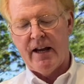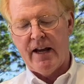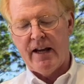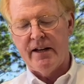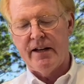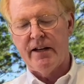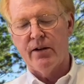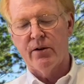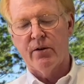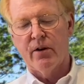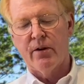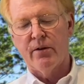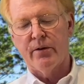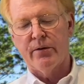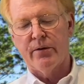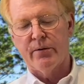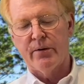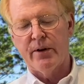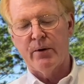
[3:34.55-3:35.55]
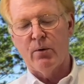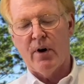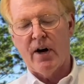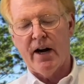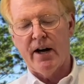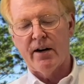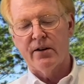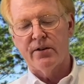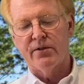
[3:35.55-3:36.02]
And here are the three
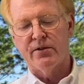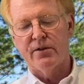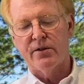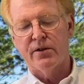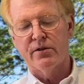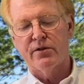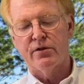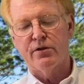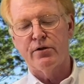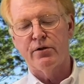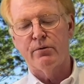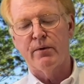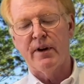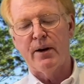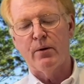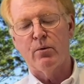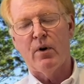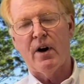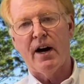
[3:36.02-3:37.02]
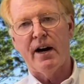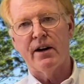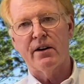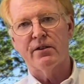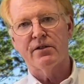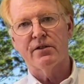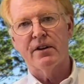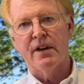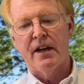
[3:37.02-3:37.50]
wires. There's two red
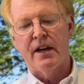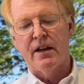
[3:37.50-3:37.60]
wires.